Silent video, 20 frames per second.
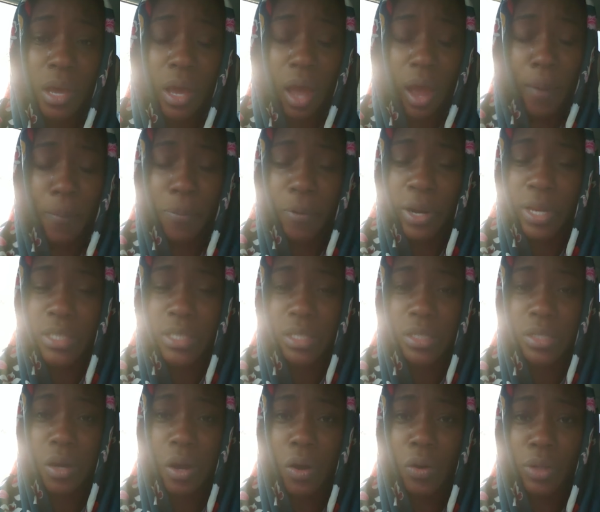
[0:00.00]
i praise
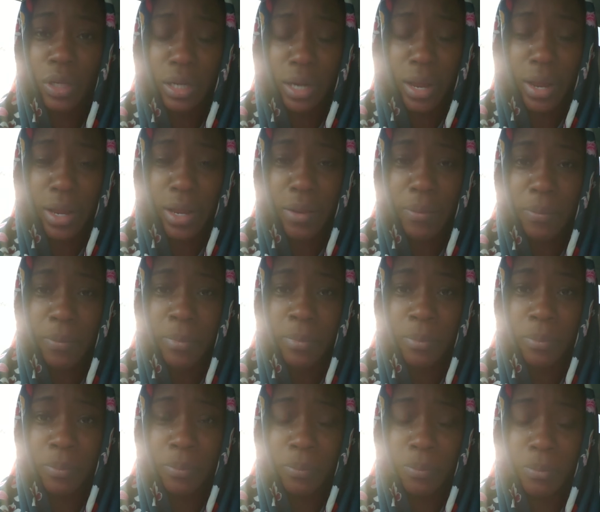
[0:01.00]
his holy name
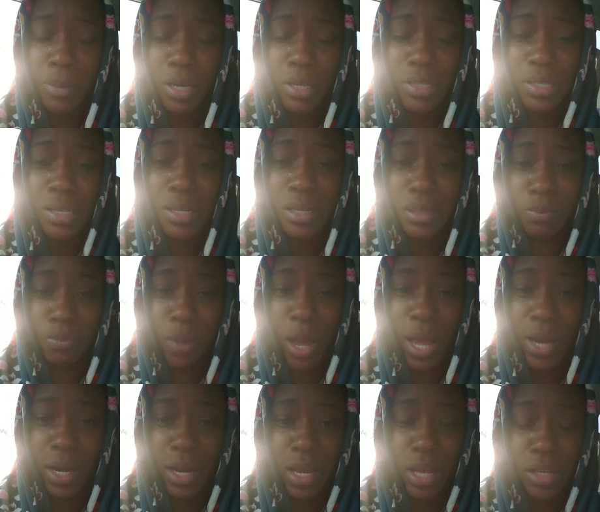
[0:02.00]
because he is
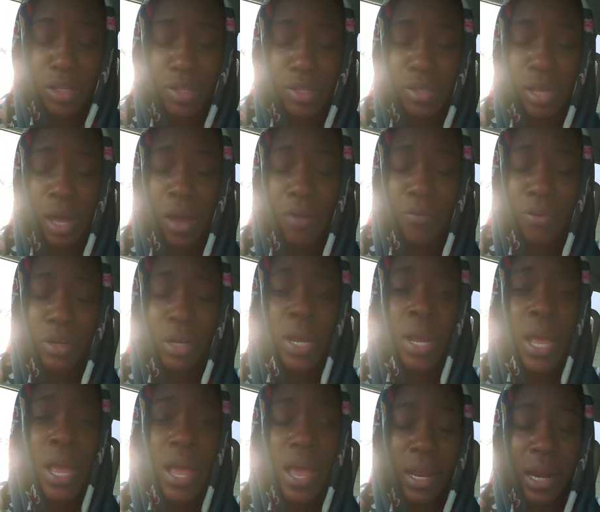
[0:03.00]
mighty, he is sovereign.
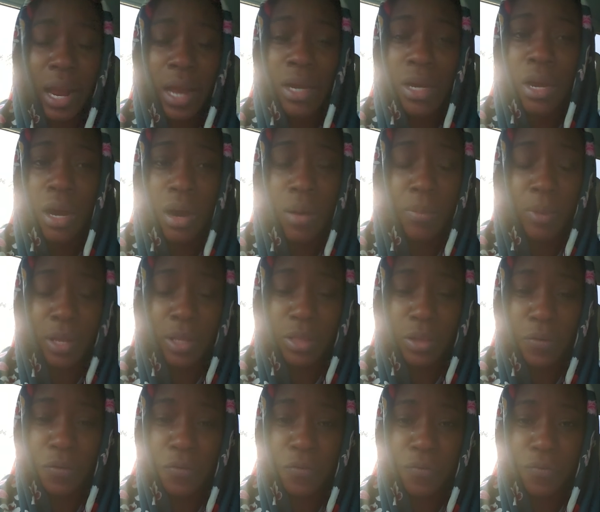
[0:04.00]
And I come in
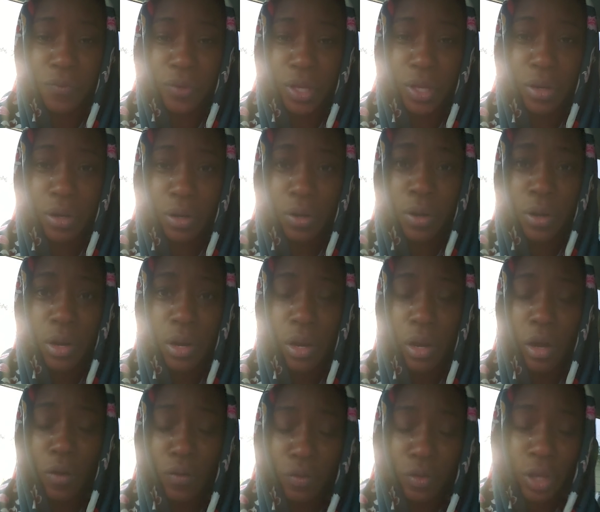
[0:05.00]
the fear
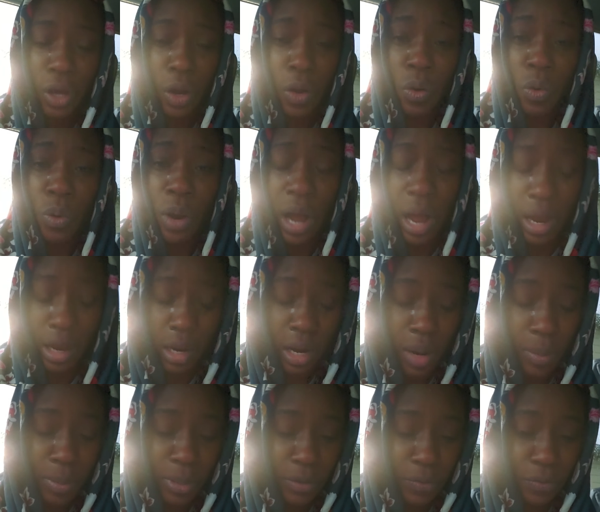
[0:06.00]
of Yahuwah. I
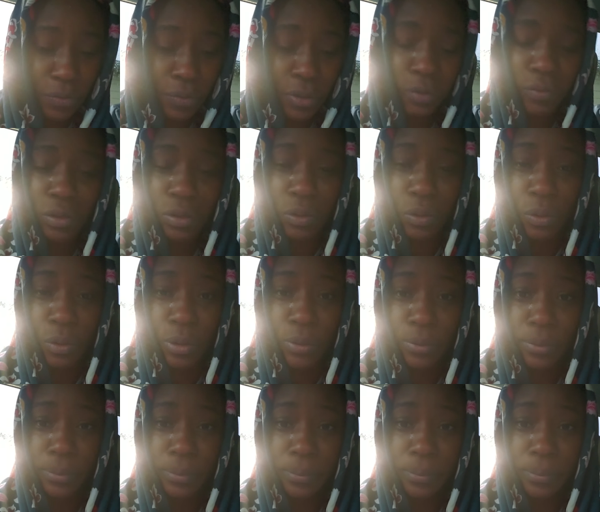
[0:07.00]
come in the fear of the Lord.